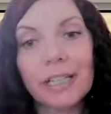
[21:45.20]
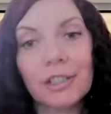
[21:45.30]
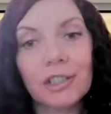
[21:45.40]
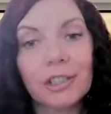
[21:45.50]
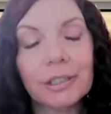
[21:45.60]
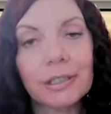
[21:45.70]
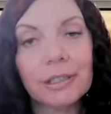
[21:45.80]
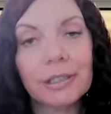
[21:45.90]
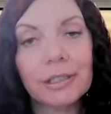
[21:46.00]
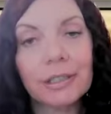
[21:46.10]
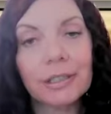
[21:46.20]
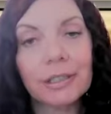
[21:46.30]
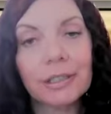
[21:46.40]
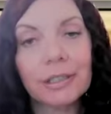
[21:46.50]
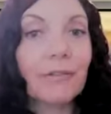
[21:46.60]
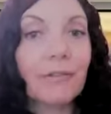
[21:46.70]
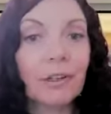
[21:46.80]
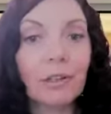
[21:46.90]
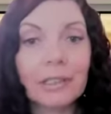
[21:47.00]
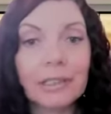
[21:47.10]
too much um, isn't
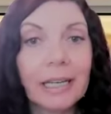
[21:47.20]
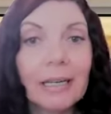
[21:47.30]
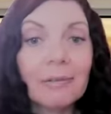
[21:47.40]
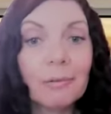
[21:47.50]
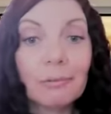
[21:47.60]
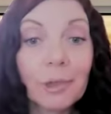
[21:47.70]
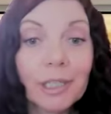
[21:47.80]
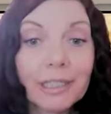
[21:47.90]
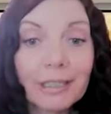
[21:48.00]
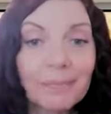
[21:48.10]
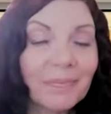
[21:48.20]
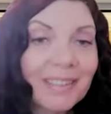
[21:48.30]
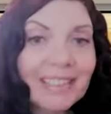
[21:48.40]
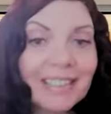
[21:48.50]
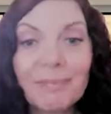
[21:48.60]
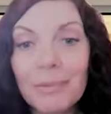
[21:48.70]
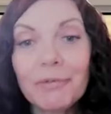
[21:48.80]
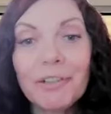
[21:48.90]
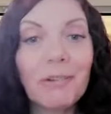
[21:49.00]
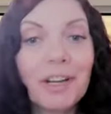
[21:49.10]
too difficult really
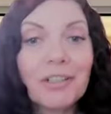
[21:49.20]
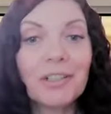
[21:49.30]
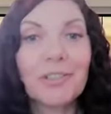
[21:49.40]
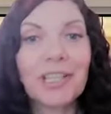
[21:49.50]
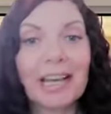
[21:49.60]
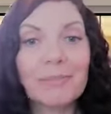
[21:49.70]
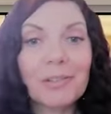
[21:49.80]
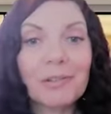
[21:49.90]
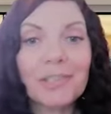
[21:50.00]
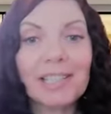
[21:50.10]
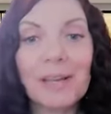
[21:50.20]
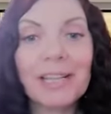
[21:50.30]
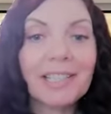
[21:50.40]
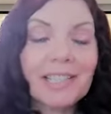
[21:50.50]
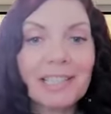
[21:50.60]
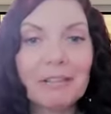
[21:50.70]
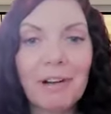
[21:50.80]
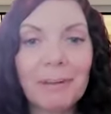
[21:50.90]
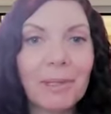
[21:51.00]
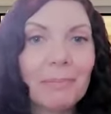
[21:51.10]
moving one or two time zones is
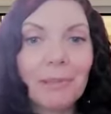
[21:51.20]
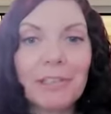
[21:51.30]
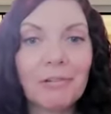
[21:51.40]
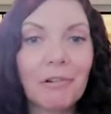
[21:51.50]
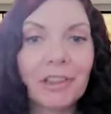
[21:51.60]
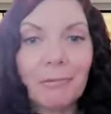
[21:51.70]
basically what people